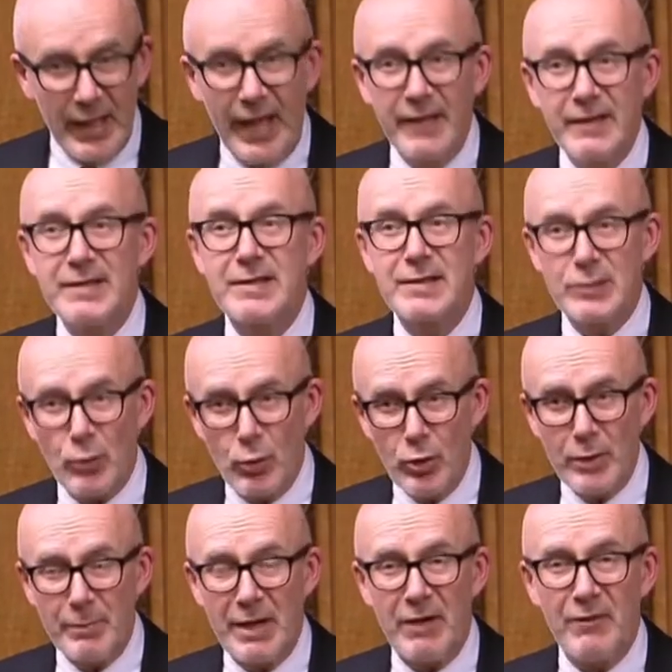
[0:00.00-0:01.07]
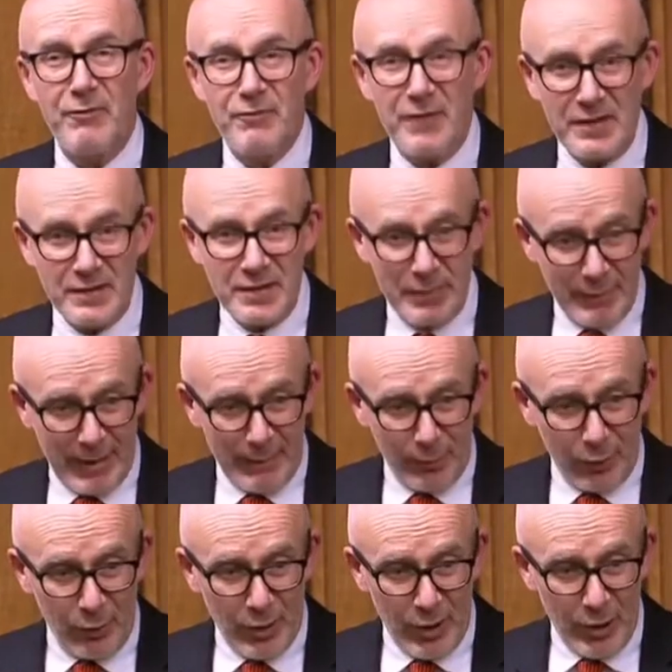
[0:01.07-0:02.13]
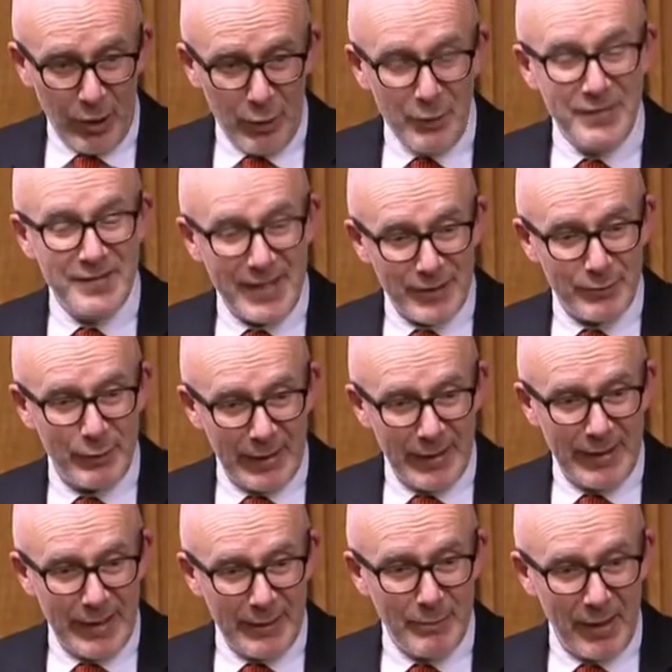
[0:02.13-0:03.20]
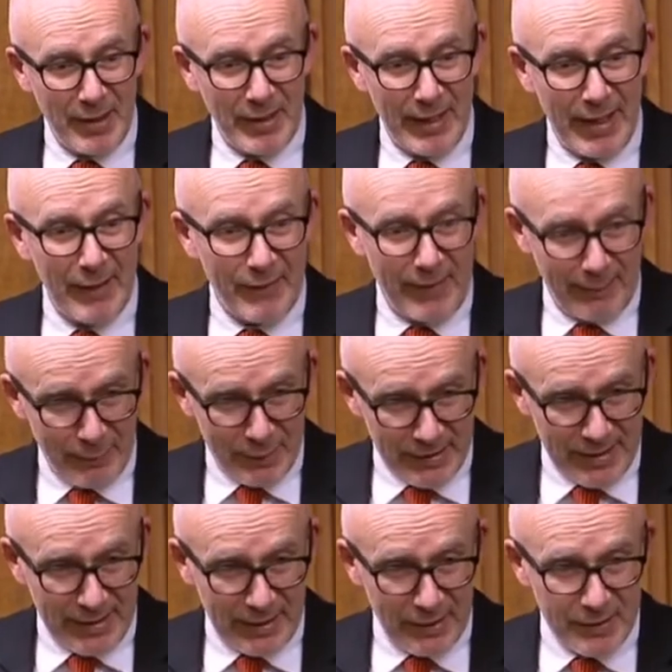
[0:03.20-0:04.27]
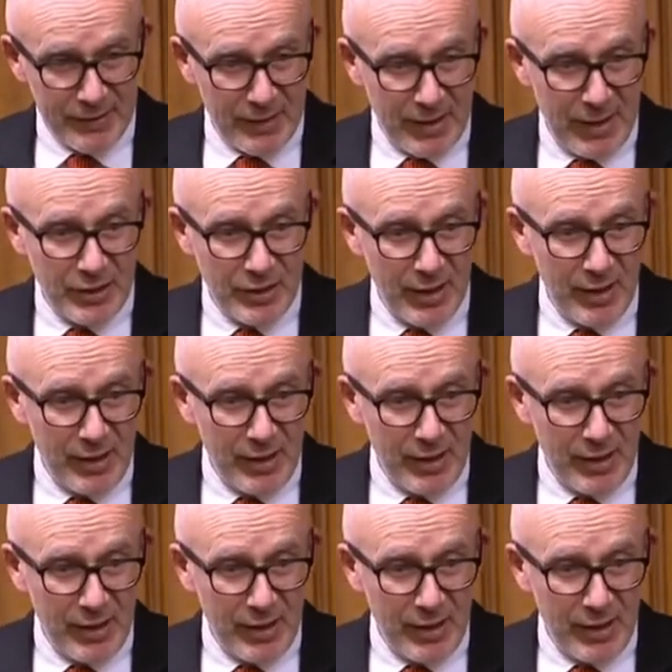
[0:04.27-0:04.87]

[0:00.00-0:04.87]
And this is all about funding people who desperately need money at that particular stage